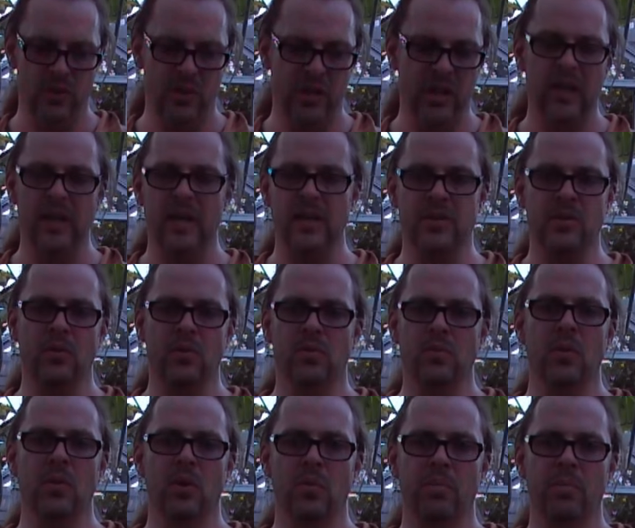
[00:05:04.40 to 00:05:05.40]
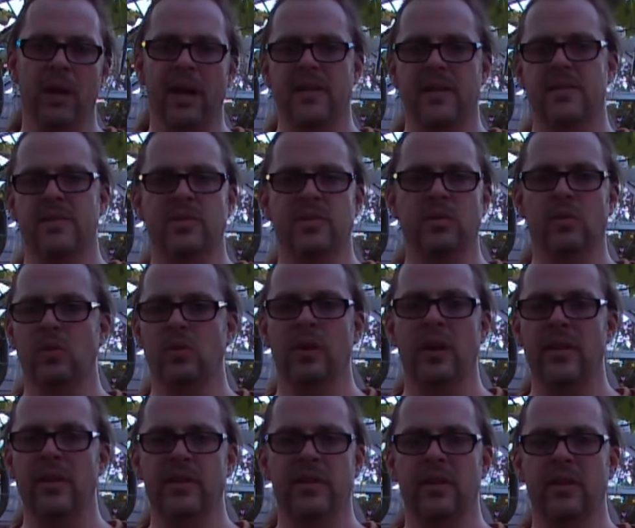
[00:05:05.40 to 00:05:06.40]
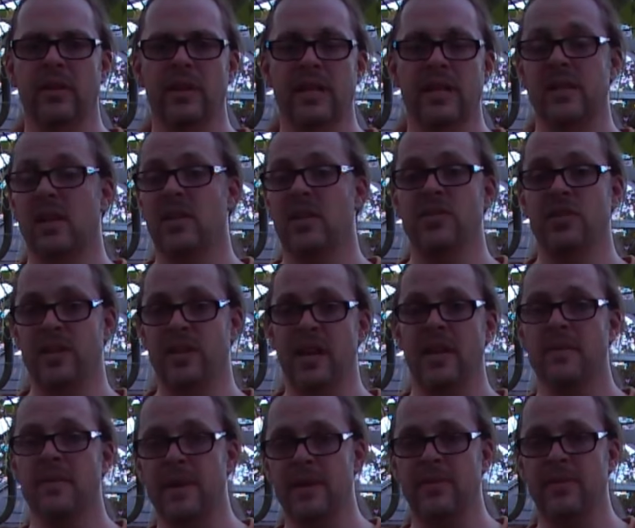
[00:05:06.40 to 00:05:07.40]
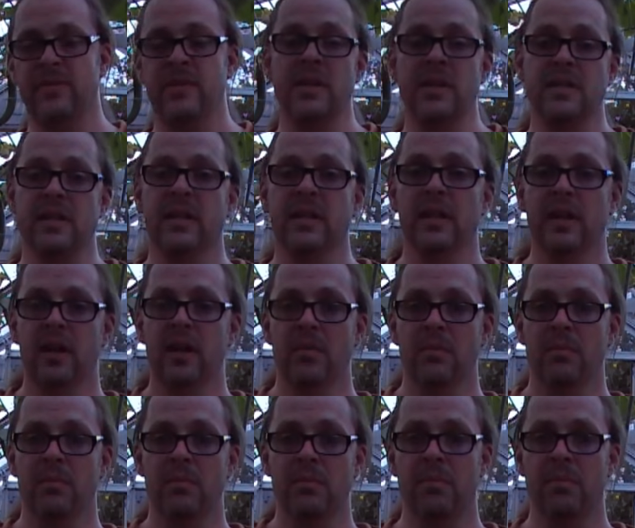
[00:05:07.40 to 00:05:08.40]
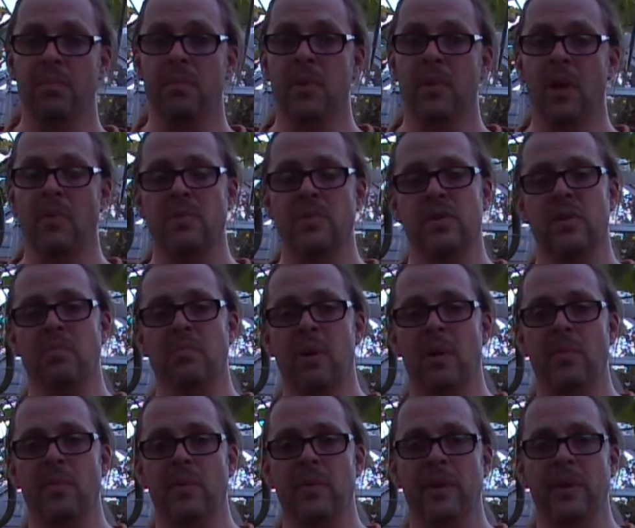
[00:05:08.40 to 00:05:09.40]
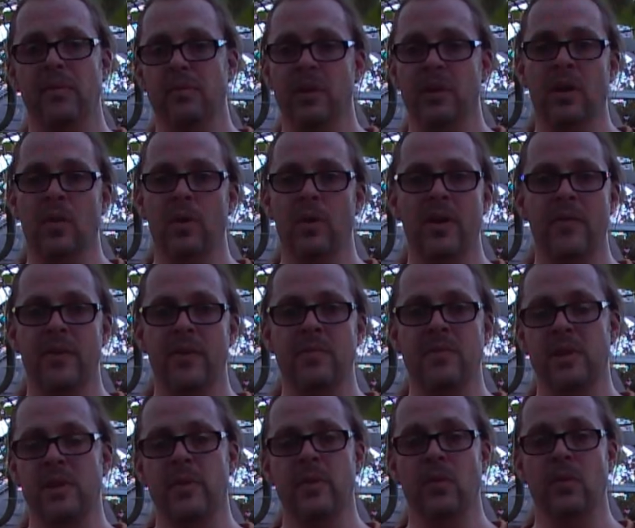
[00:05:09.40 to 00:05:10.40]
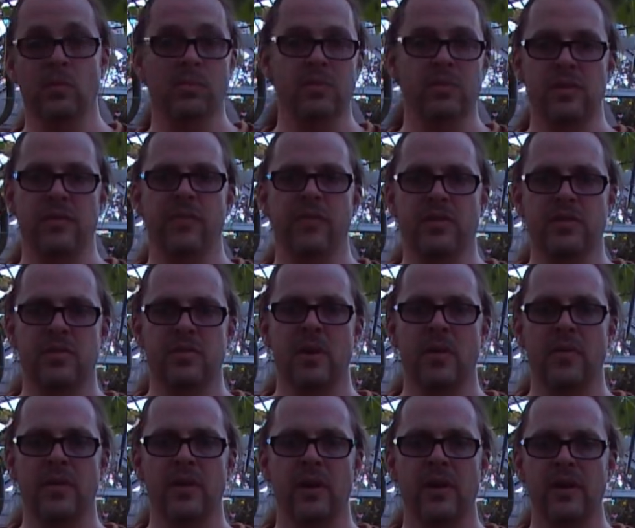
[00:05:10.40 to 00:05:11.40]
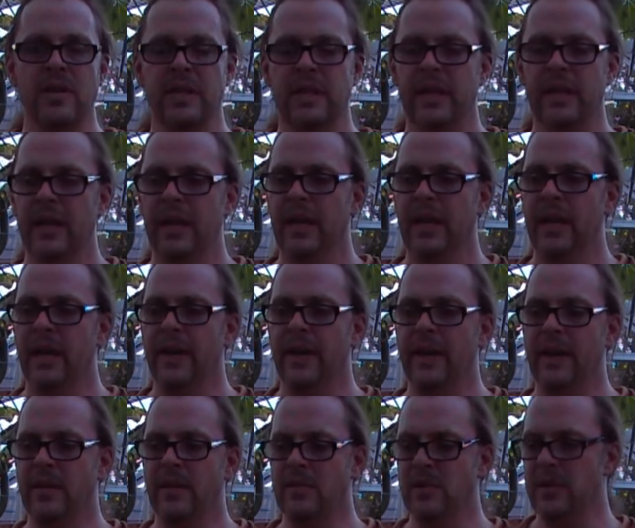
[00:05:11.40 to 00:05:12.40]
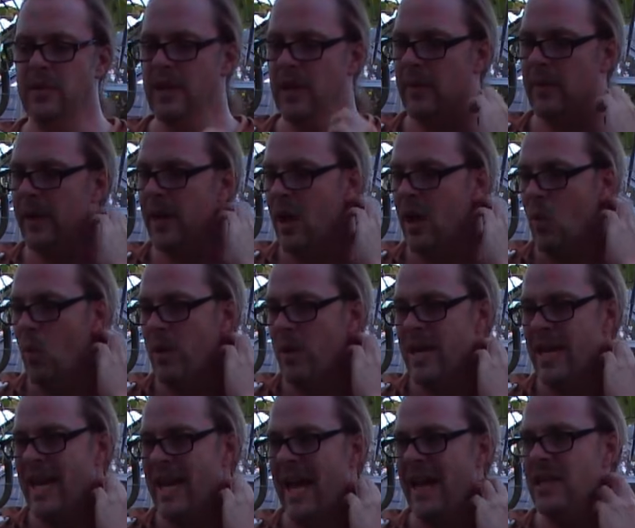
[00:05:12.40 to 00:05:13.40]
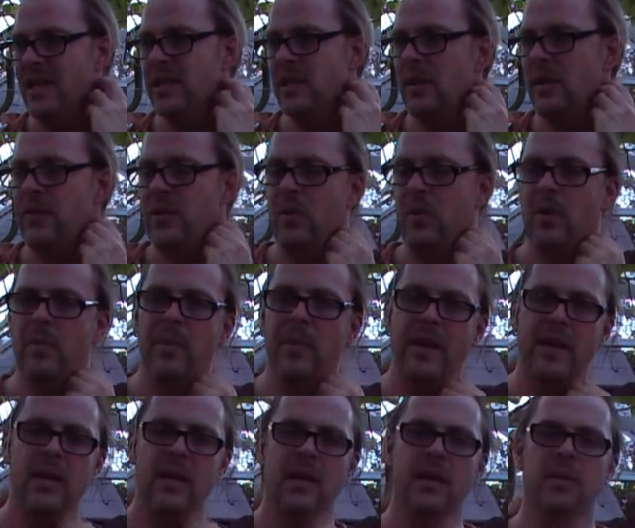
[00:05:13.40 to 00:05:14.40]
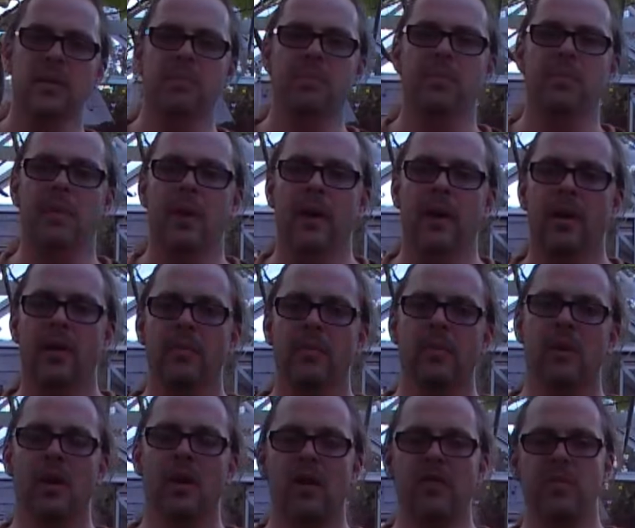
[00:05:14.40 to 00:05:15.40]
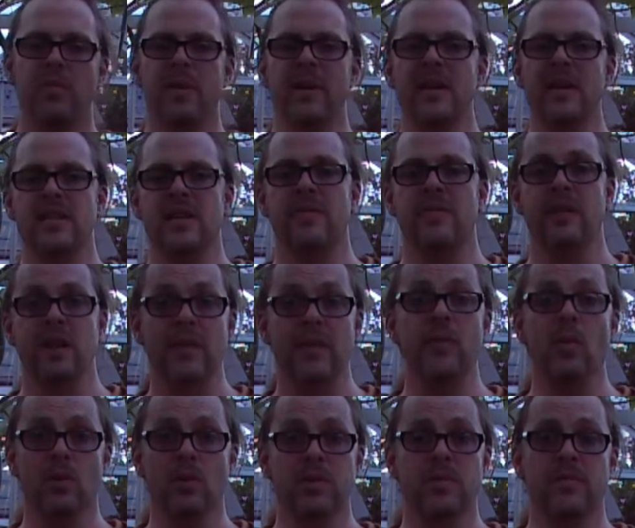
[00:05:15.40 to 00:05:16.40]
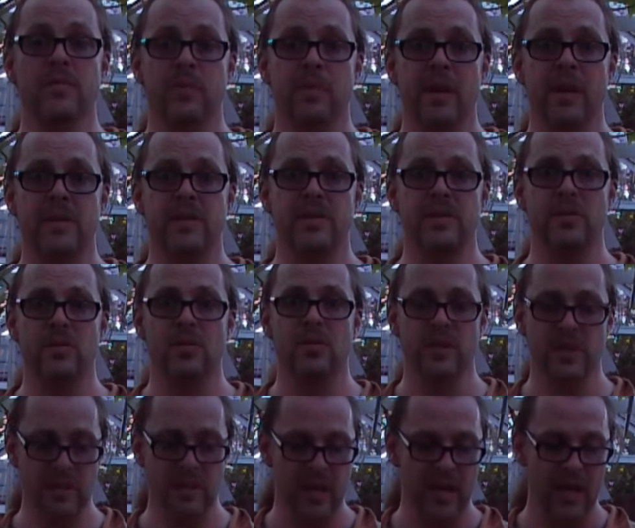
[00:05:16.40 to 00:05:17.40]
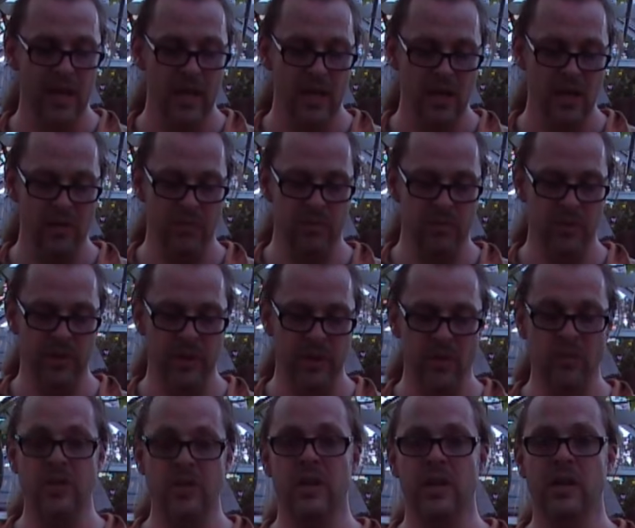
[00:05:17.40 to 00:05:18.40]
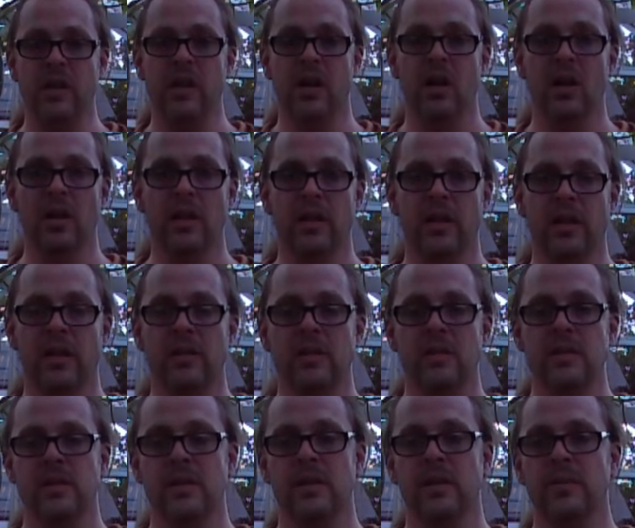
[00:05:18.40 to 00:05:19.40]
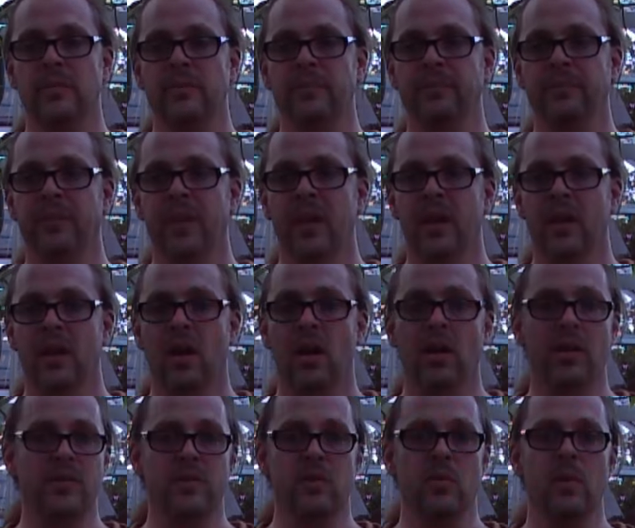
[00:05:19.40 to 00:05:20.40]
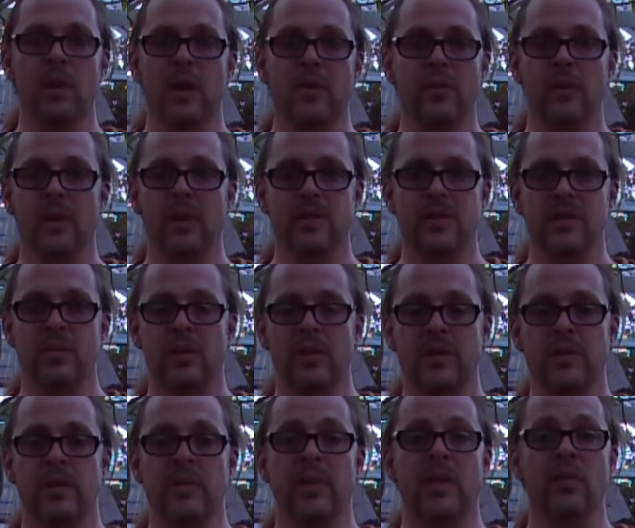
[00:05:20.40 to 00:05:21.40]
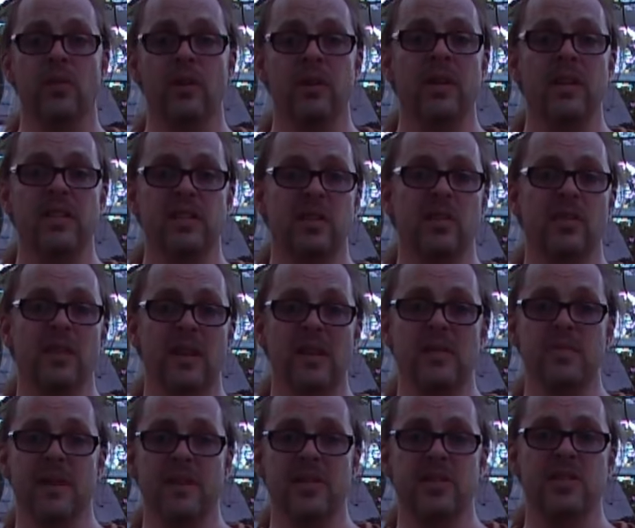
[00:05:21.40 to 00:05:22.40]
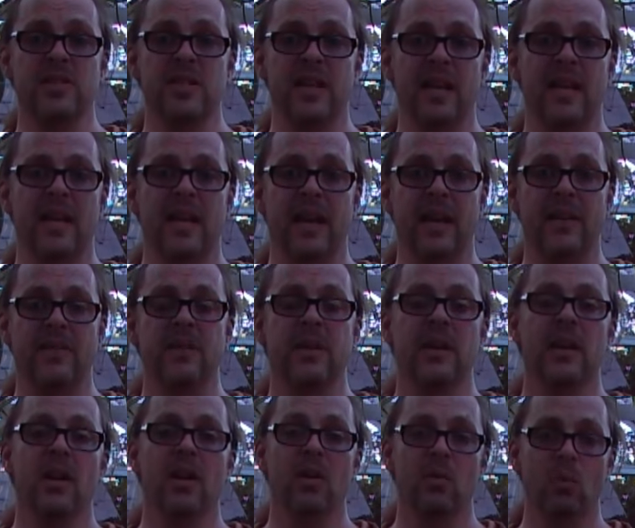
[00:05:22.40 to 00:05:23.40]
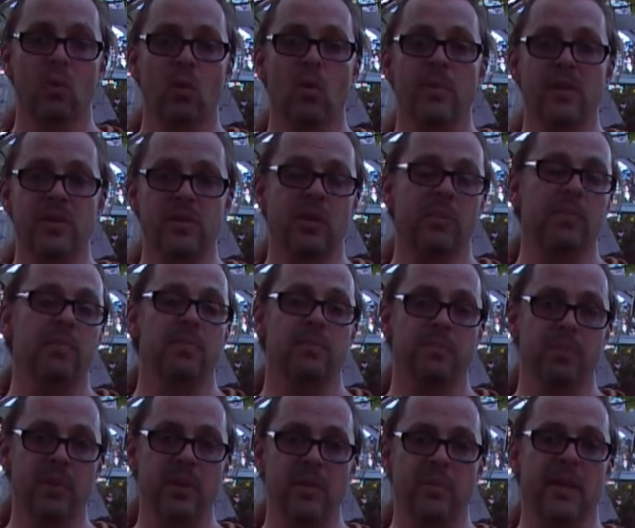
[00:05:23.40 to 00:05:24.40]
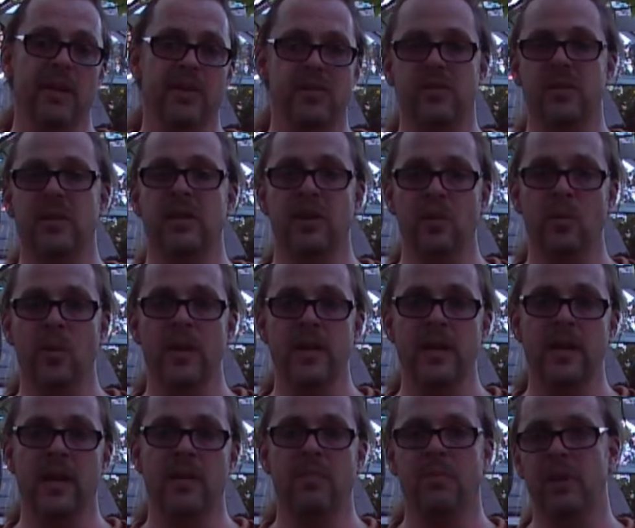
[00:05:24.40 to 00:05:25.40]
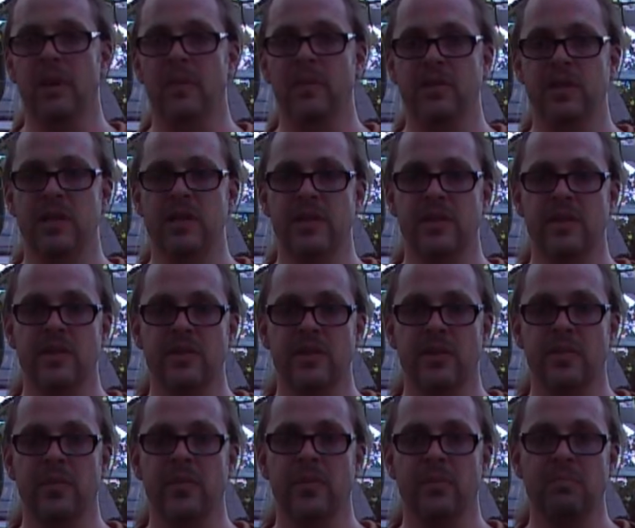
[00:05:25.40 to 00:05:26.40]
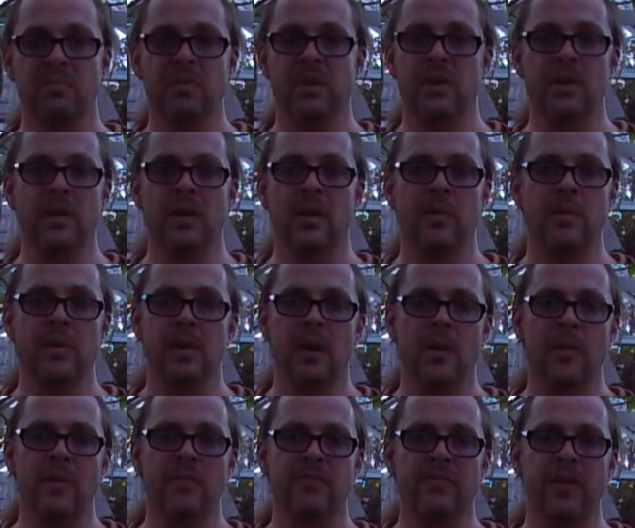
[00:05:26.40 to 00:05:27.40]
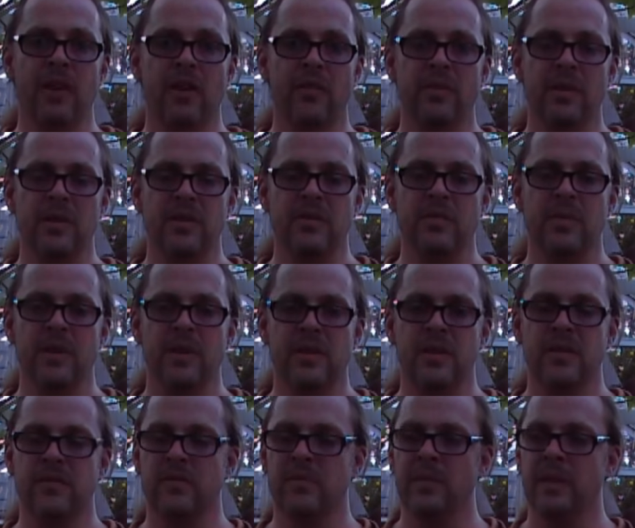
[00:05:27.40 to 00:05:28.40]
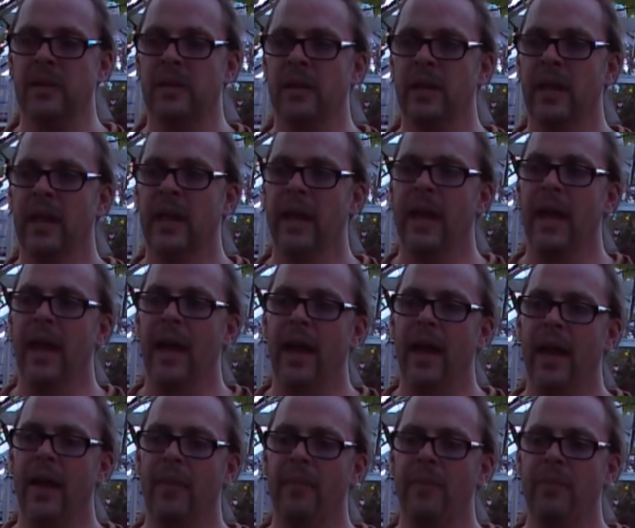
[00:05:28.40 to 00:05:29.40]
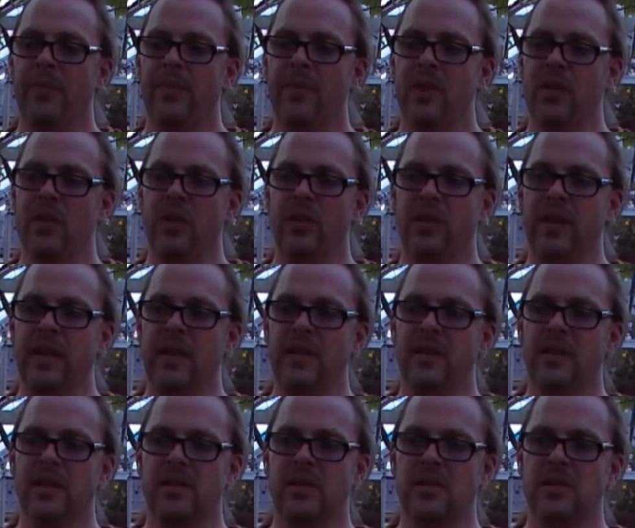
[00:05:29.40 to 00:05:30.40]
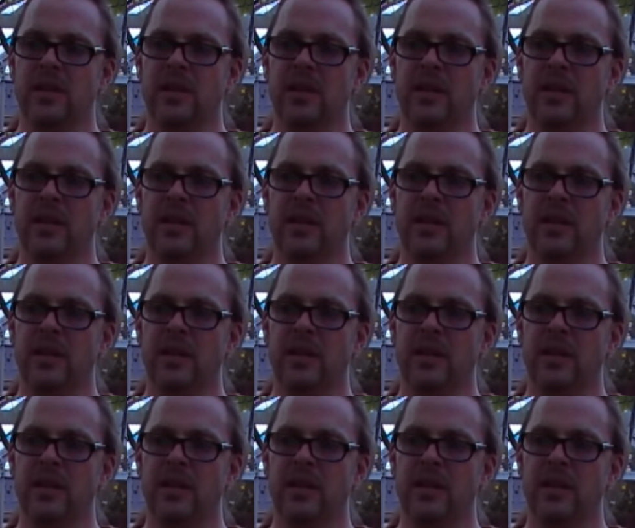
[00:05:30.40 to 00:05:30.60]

chilies or, or pasta or, or anything like that. I can just get them out of the freezer, um, sort of bob them in, you know, whatever I'm doing, or defrost them overnight, and then I'm doing it that way. What you can do if you want to make your um, life a bit easier, if you, if you want them for pasta sauces, you can put in onion and garlic and um, olives or whatever else you want to do. Then all you need to do then is basically just take it out, warm it up, put your pasta in, and away you go. Put a bit of cheese on the top, and you know, you know, within five minutes you've made yourself a meal. Um, the other thing that